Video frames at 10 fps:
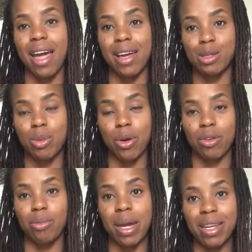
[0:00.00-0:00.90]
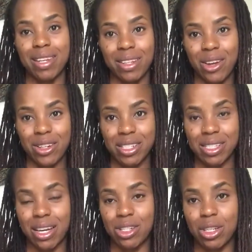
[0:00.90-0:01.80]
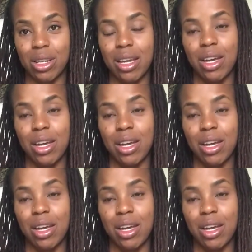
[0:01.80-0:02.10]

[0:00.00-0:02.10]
as part of my knit-along discussion.